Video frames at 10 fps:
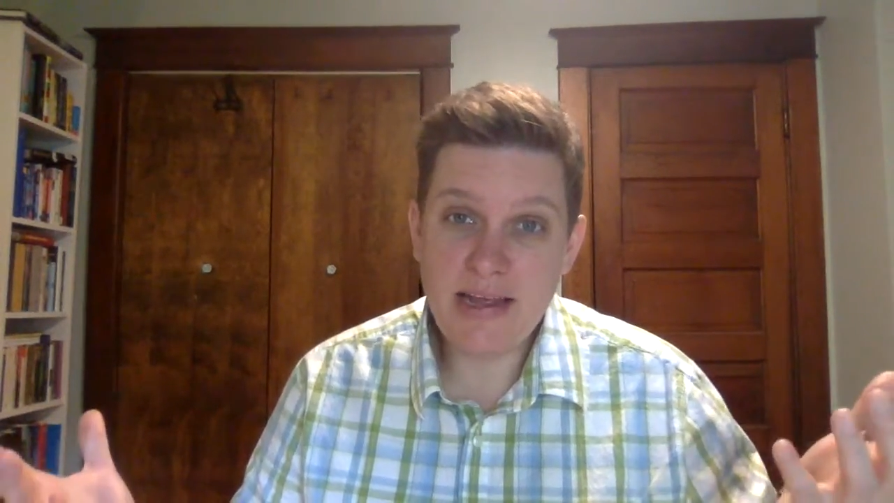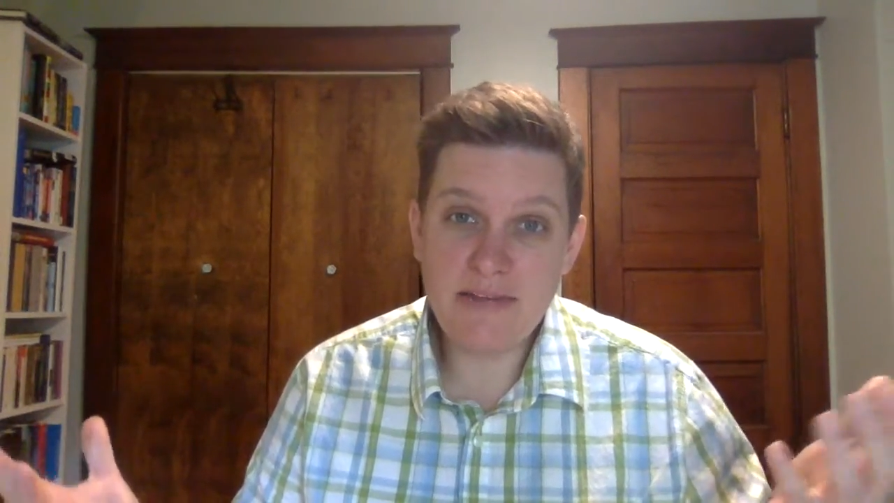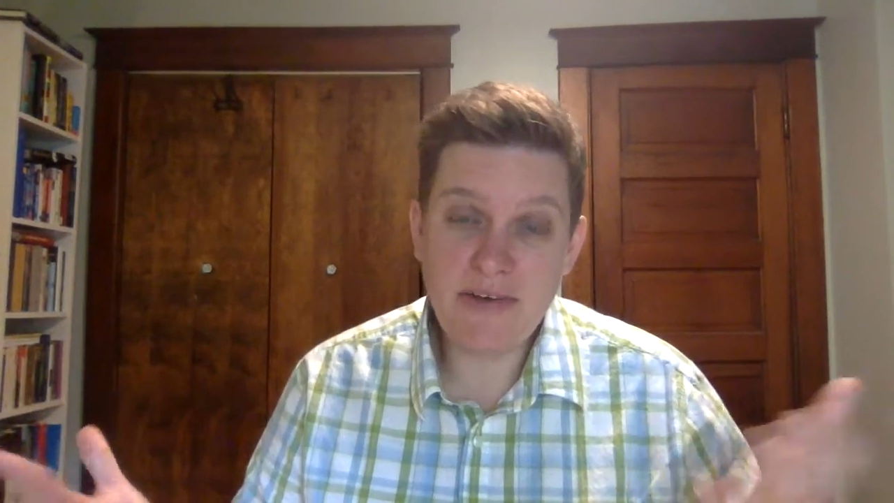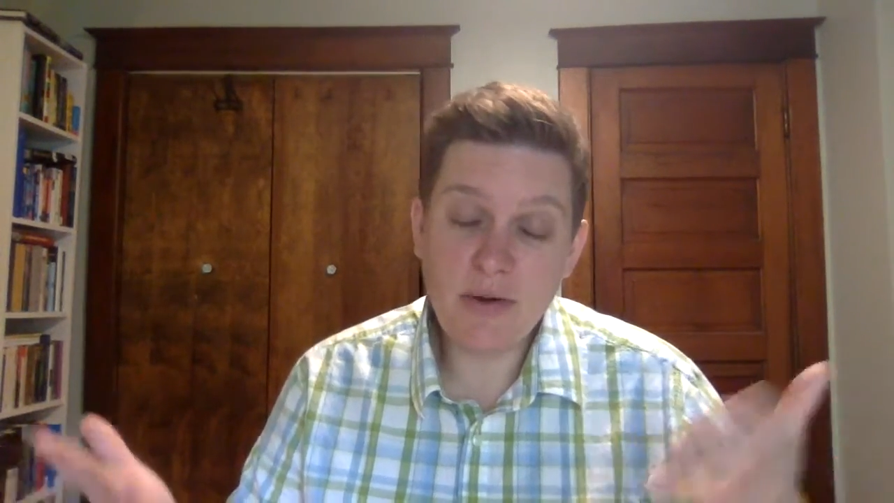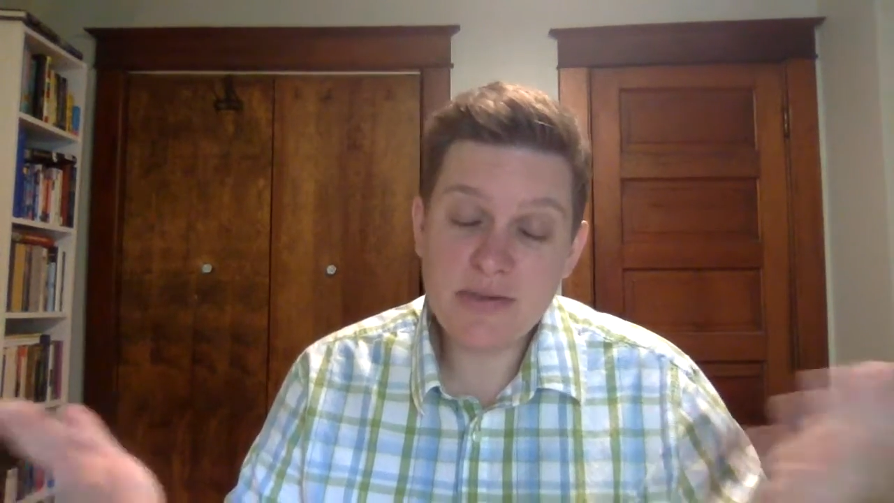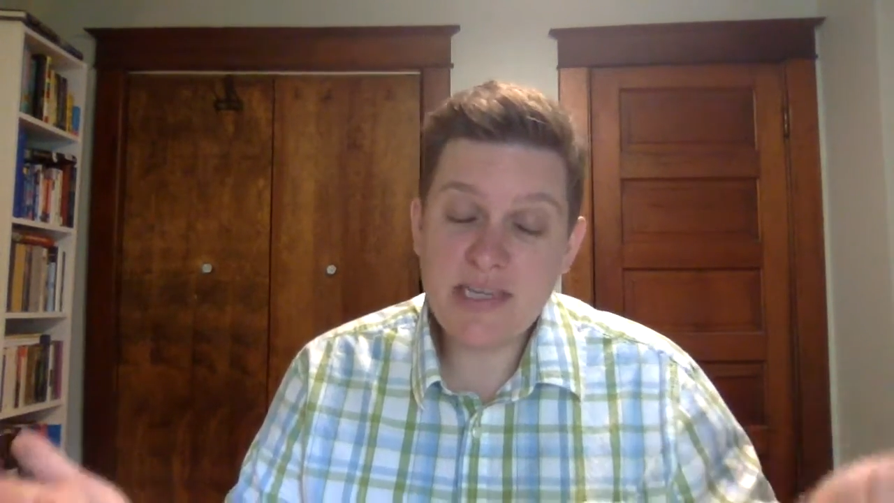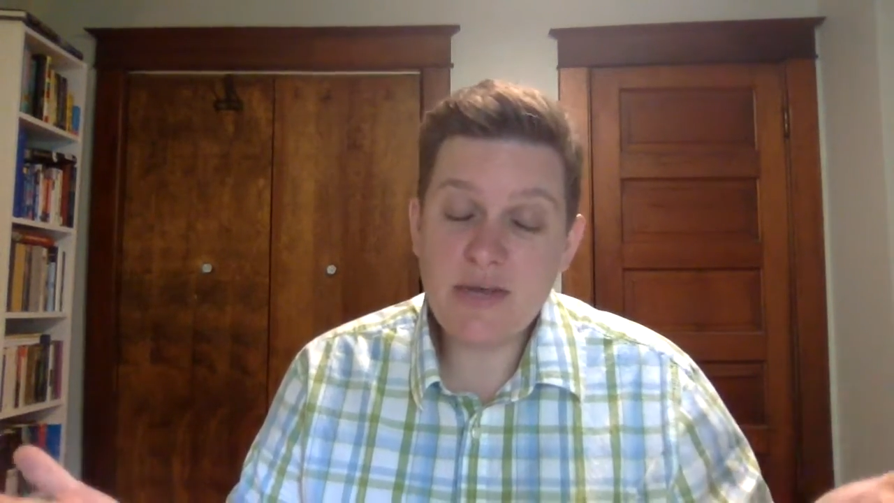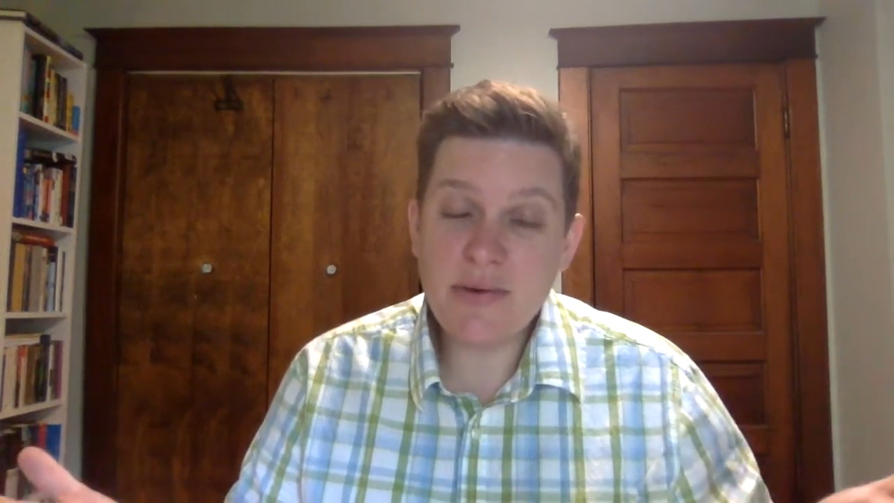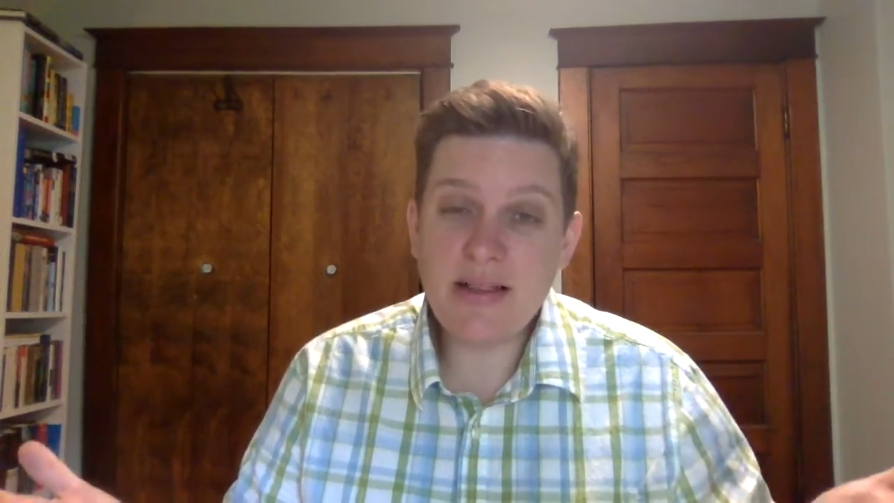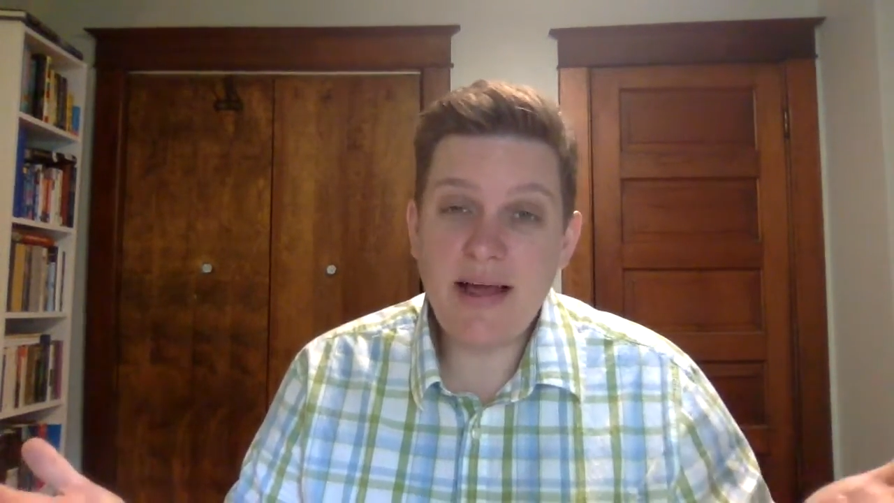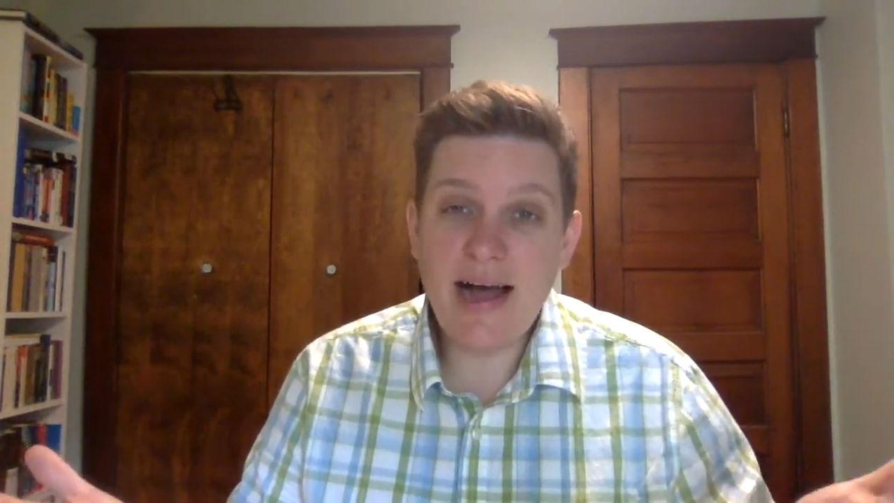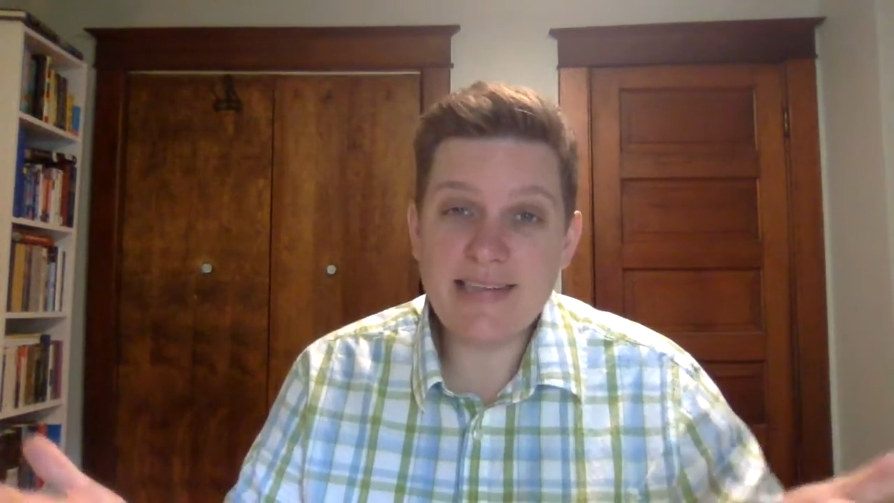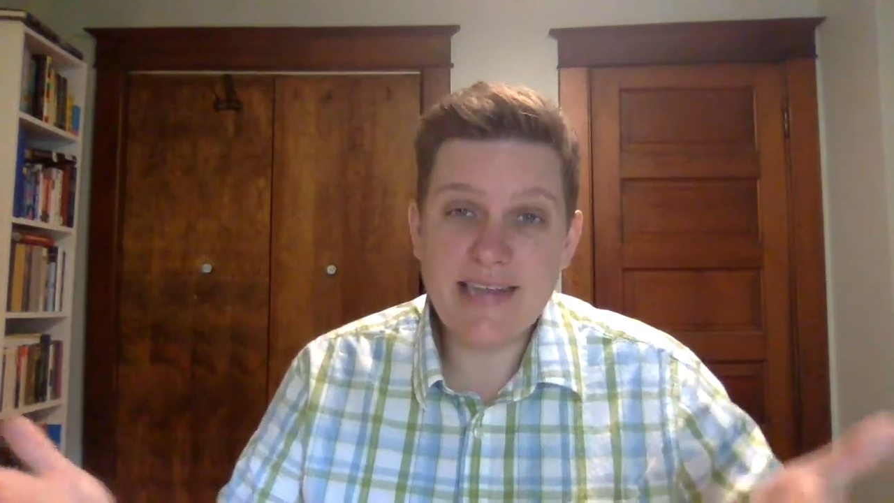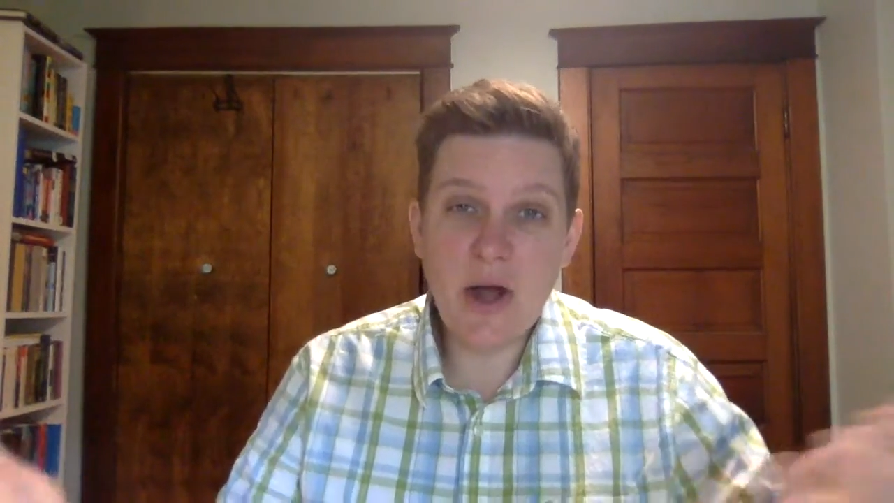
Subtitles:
if I don't see you in class,